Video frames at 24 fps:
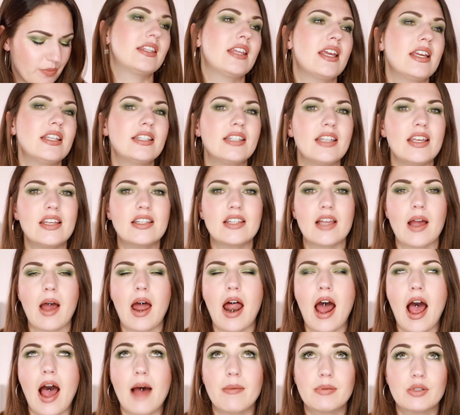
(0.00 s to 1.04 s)
This is an
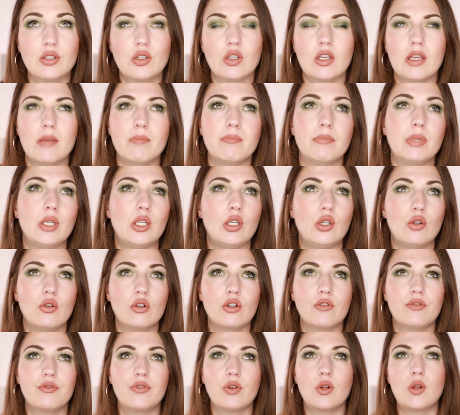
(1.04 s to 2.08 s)
absolutely
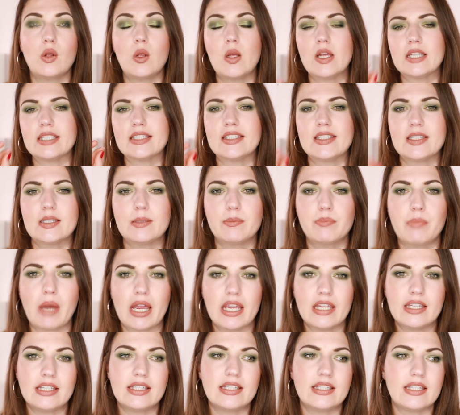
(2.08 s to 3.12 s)
beautiful,
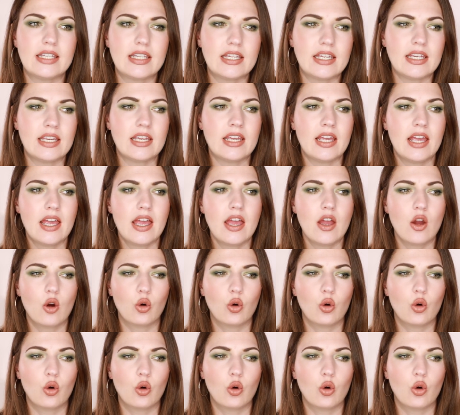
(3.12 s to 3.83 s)
spicy,